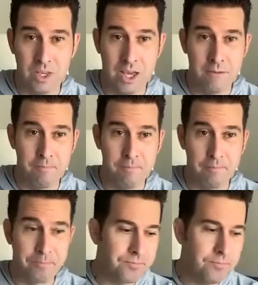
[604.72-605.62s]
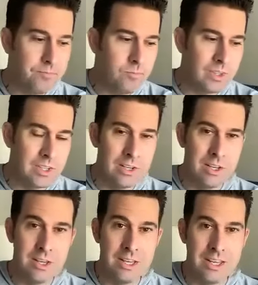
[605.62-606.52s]
Okay.
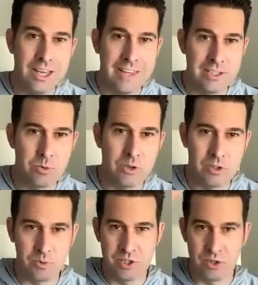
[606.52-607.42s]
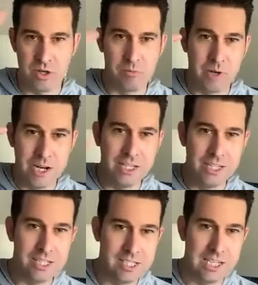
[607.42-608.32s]
And that's where, as we started breaking
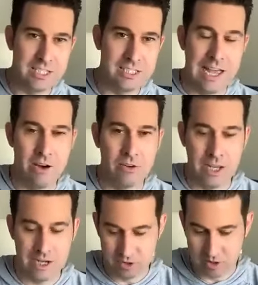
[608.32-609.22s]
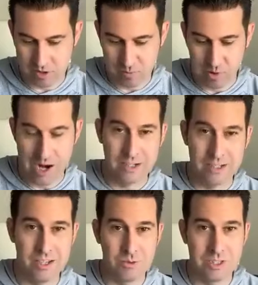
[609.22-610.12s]
these things down, and I started
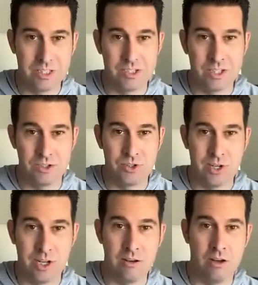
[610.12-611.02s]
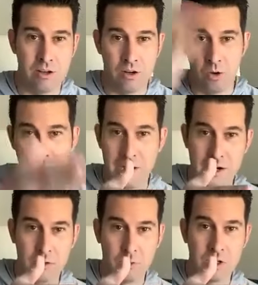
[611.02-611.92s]
practicing with this yesterday on a home
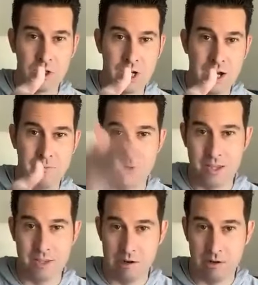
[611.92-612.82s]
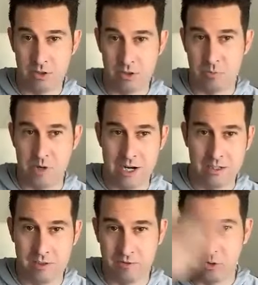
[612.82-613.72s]
buyer workshop. And then I also
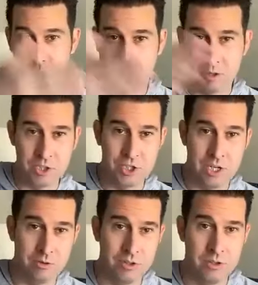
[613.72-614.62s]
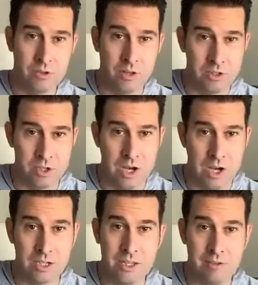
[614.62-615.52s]
practiced for what I'm going to share with you on
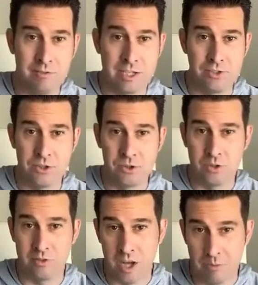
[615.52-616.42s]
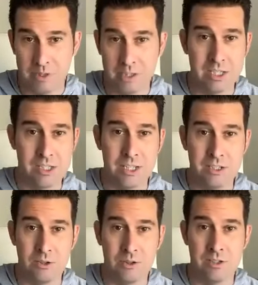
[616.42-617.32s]
talking to the investors who have not been
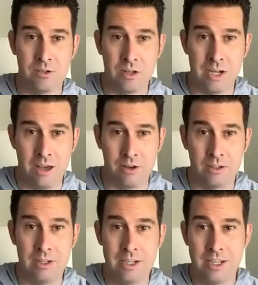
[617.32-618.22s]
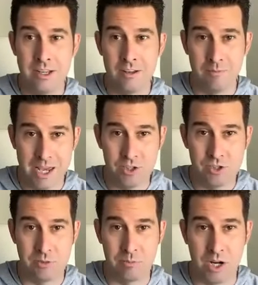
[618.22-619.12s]
listening to us on how to
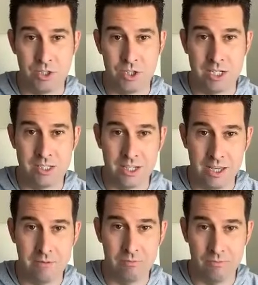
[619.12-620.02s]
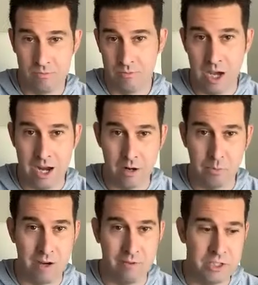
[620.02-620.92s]
manage their projects and get higher
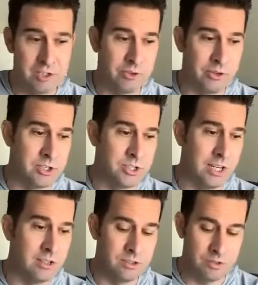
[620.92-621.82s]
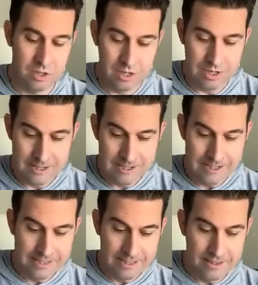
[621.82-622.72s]
profits for their sales.
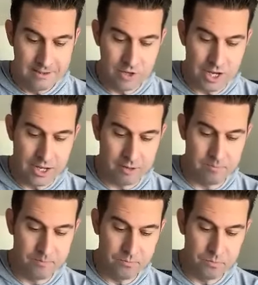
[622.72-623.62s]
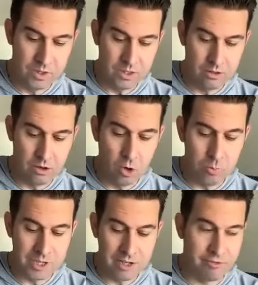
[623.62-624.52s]
Um,
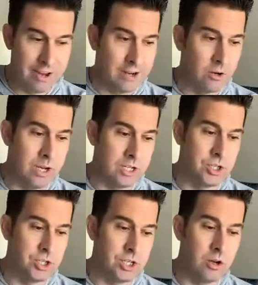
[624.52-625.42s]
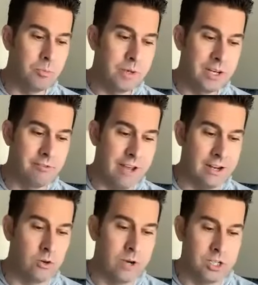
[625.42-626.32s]
opening fact question. An opening
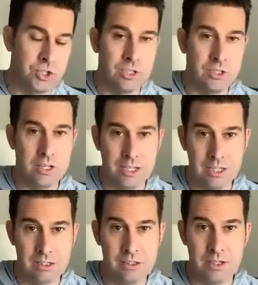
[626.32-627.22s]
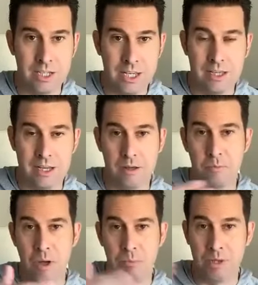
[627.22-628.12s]
fact question is, again, like
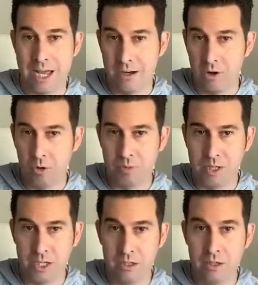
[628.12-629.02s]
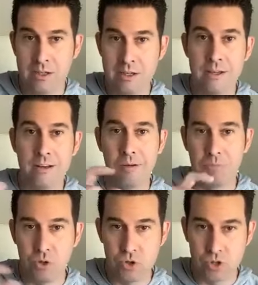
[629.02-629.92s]
a, a polite opening, a
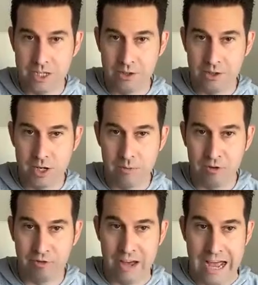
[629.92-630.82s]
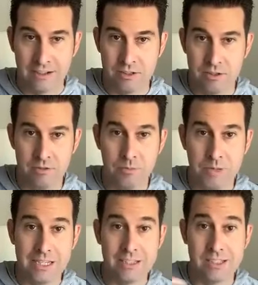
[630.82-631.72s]
mutually agreeable fact,
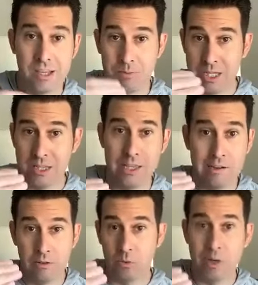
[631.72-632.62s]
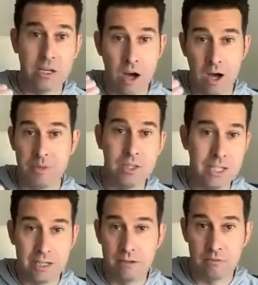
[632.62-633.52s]
meaning something that we
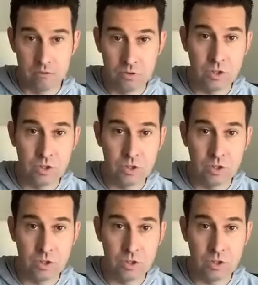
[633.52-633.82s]
commonly